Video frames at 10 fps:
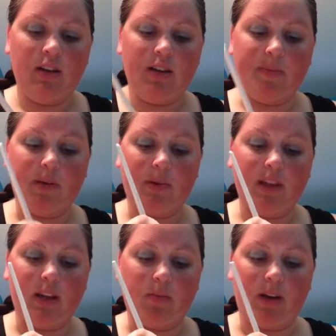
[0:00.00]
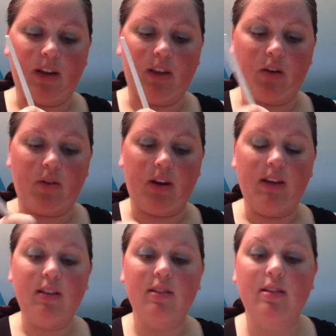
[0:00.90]
I'm going to put that right in the
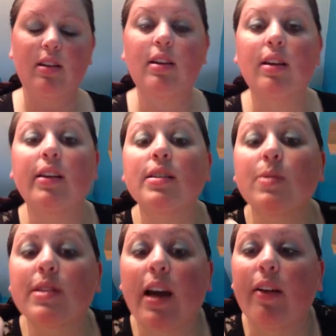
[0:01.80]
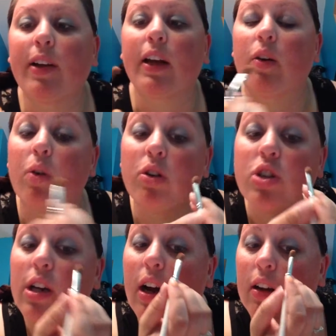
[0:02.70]
crease. And this one's kind of like an
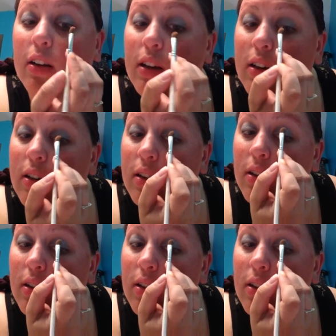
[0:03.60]
orangey color.